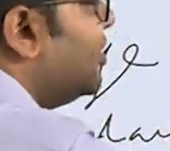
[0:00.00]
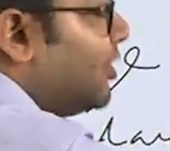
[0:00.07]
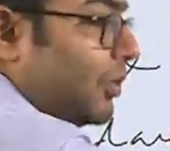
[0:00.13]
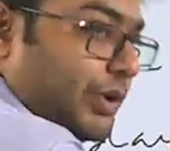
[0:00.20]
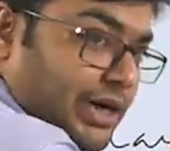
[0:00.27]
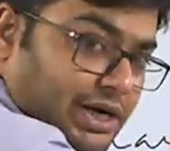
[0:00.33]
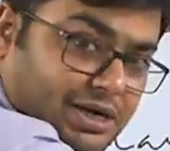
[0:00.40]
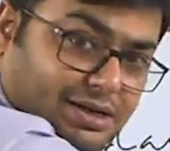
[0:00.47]
to it,
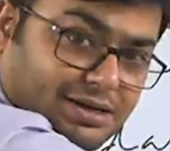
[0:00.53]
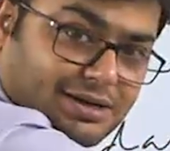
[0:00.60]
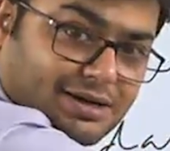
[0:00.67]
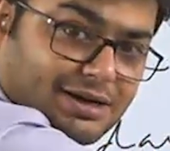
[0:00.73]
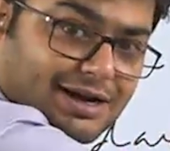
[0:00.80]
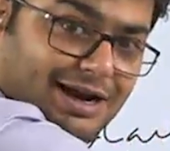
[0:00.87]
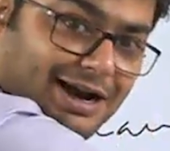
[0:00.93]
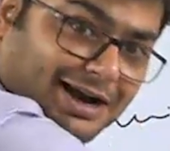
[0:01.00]

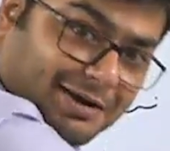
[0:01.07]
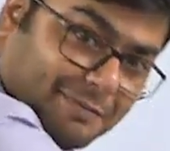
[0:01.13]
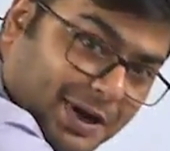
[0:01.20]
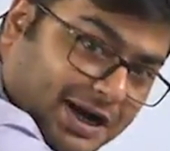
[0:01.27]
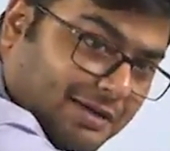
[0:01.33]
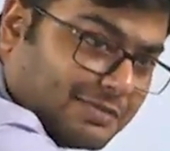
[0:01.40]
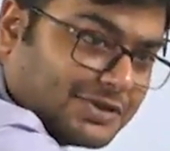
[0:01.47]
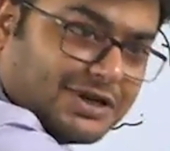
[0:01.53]
it
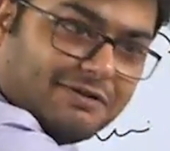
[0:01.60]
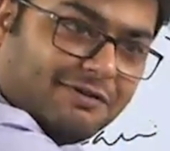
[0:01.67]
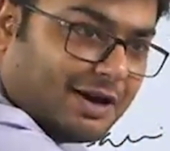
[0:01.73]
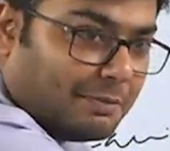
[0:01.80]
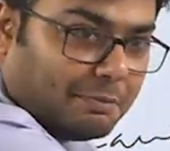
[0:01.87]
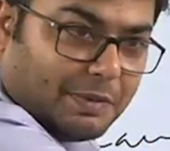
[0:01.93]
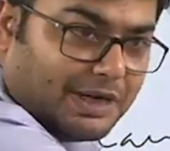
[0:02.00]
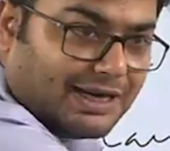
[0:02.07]
becomes
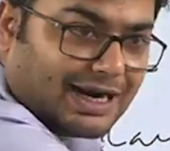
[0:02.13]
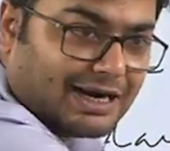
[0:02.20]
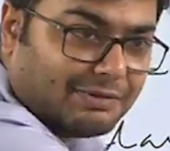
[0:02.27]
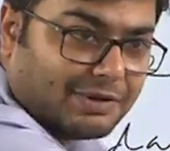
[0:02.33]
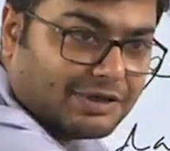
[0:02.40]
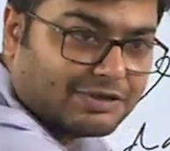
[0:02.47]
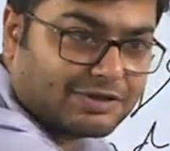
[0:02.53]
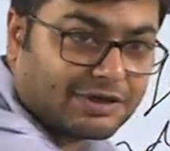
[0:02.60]
development
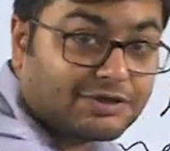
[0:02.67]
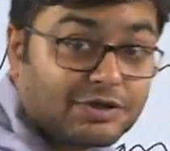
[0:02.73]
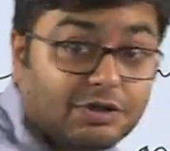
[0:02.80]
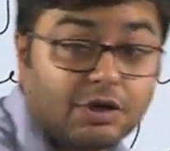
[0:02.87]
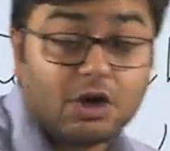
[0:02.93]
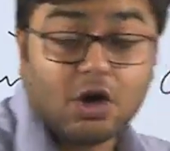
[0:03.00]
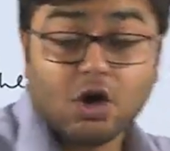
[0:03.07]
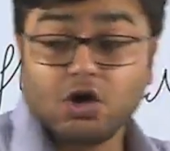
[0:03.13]
administration.
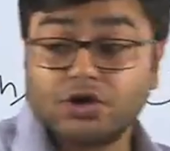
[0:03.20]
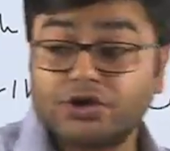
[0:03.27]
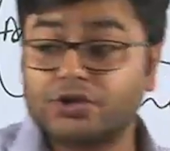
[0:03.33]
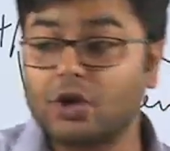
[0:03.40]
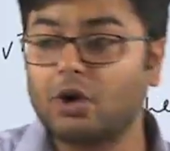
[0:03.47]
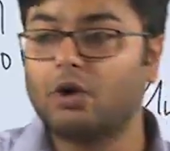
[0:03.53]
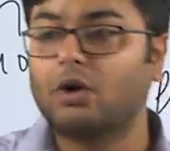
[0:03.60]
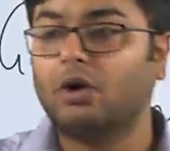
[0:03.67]

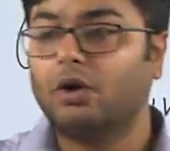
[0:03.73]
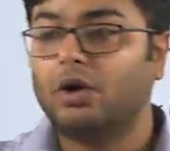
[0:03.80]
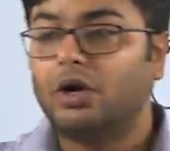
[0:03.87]
So,